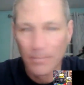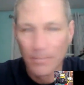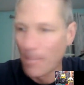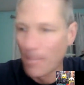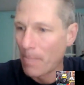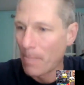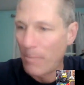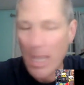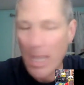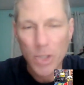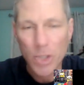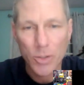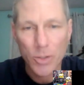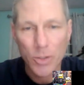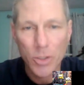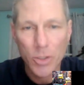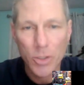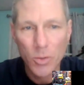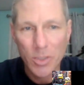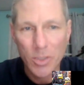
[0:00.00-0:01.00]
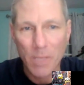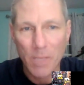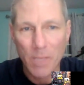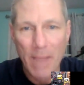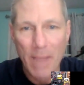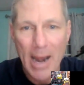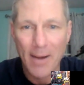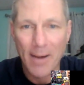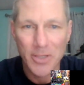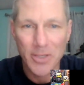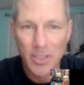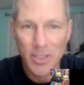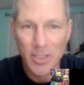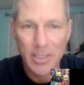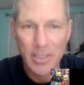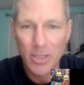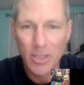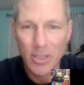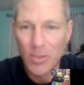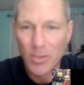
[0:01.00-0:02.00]
page or two to the parents to tell
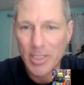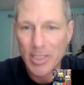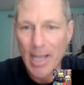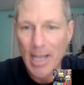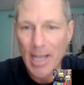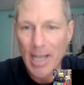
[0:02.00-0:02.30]
you exactly